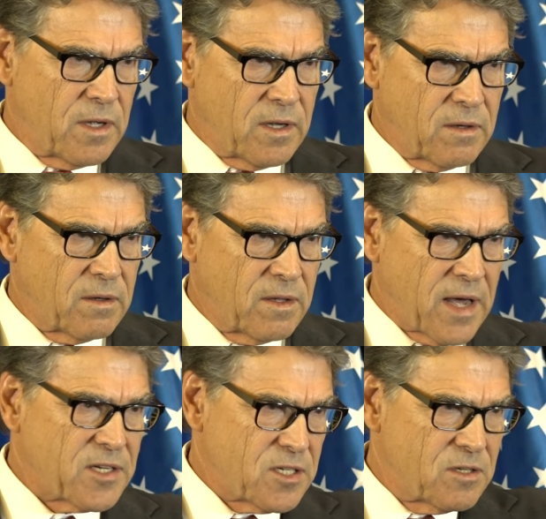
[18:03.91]
then
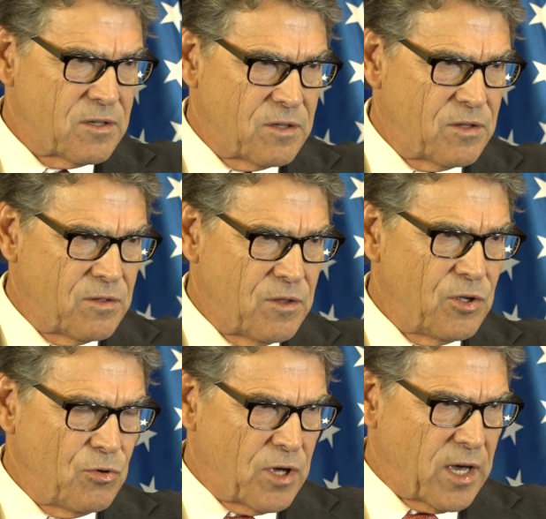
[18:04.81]
that's
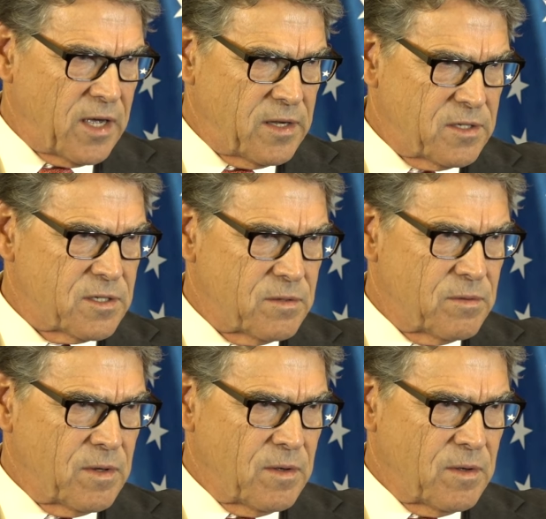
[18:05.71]
the UK's